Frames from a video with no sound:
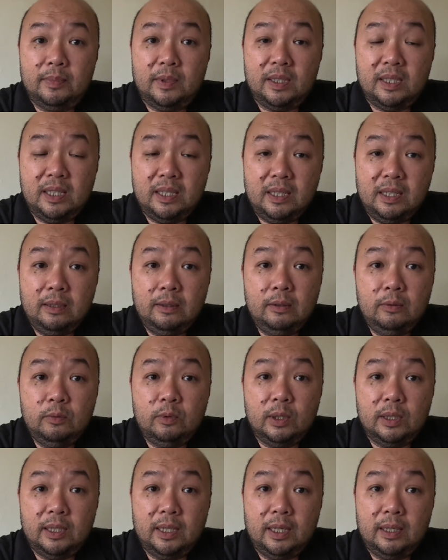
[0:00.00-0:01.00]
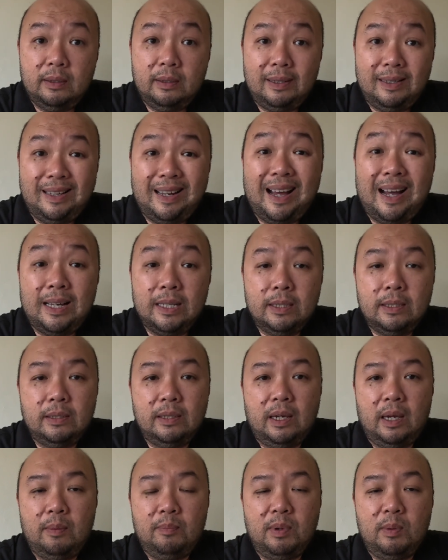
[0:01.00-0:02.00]
the steel would then
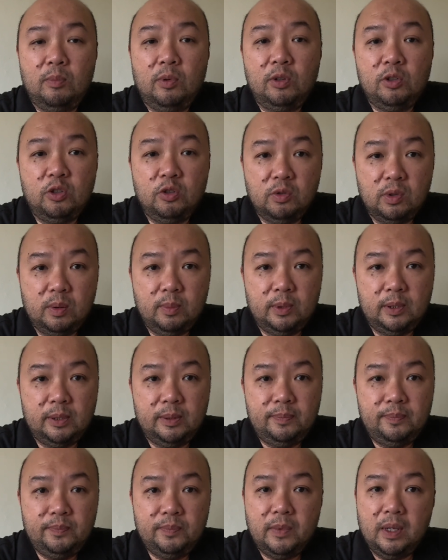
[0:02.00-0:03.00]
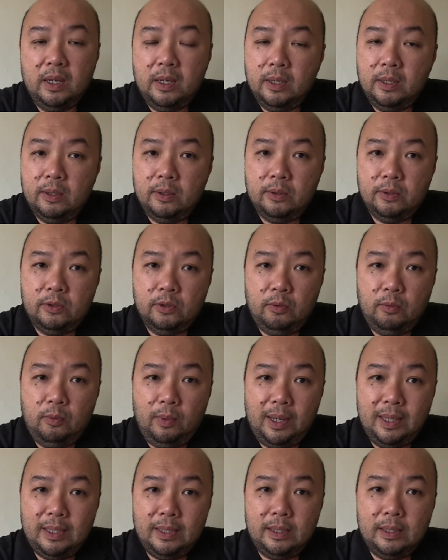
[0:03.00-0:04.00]
last and be more durable. So
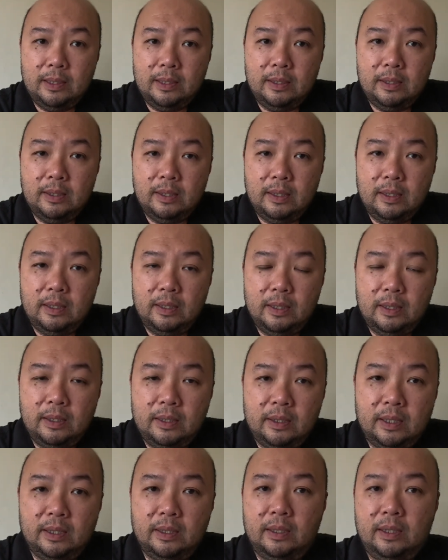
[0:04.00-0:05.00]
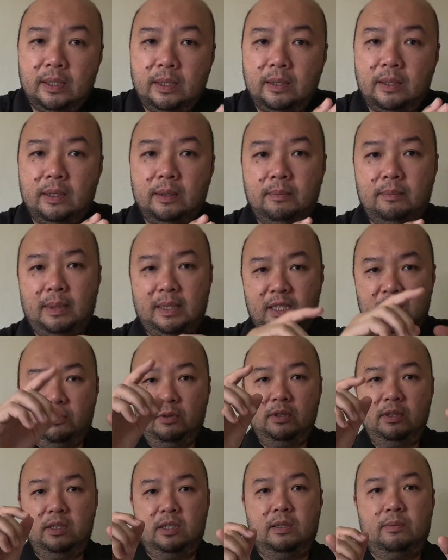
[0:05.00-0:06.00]
once the
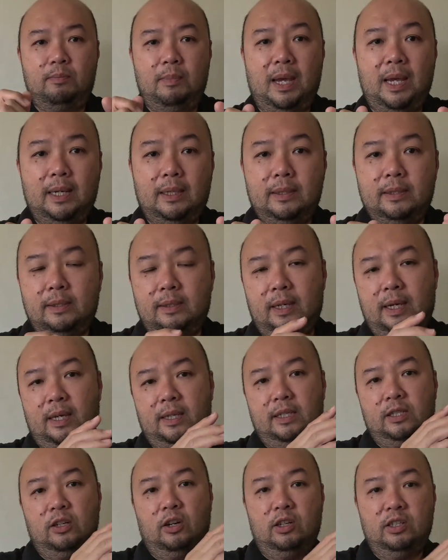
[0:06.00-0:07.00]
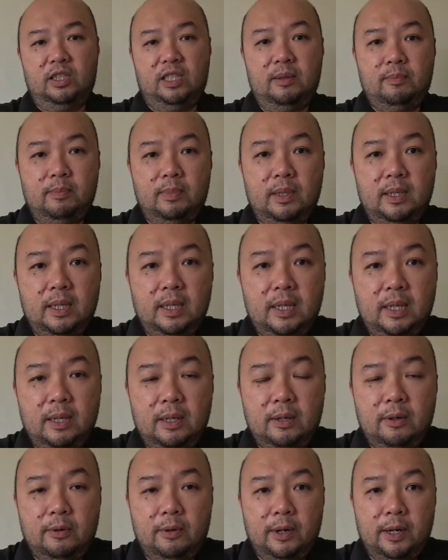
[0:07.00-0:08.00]
material is made and it's hot dip,
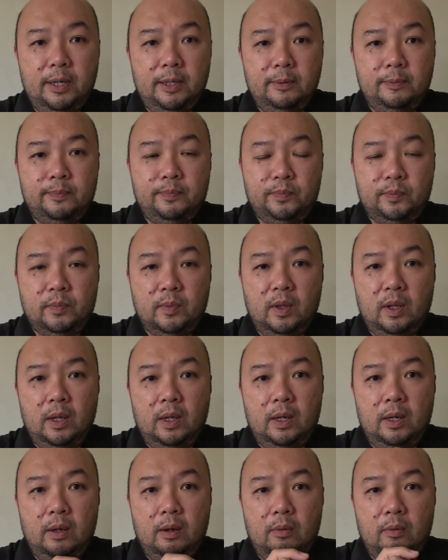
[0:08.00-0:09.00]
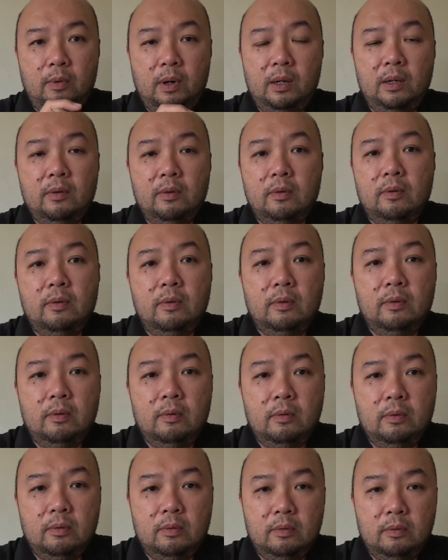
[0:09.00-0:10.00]
right, what
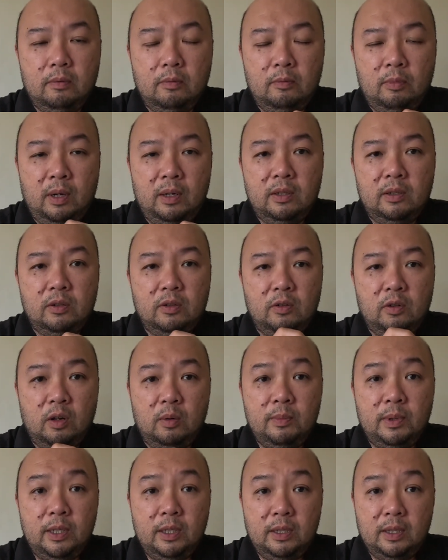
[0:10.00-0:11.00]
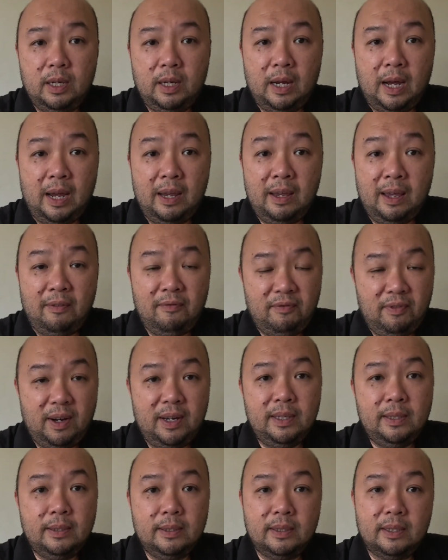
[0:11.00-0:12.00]
I
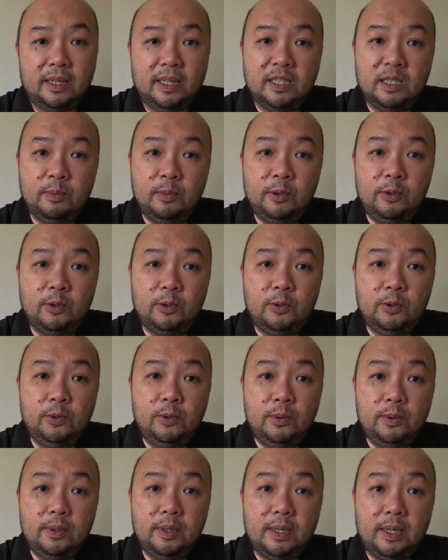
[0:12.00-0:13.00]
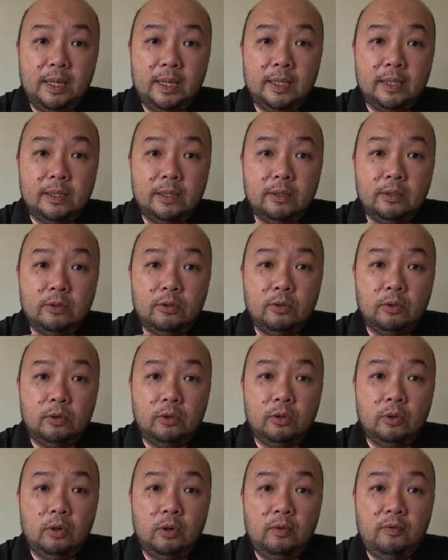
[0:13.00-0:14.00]
advise the customer to do is to
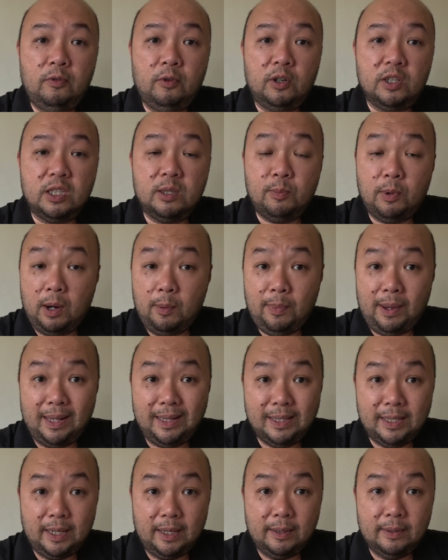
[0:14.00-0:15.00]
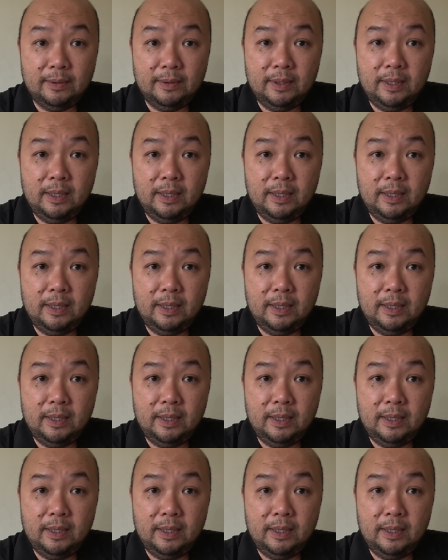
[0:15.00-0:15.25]
do for spray painting.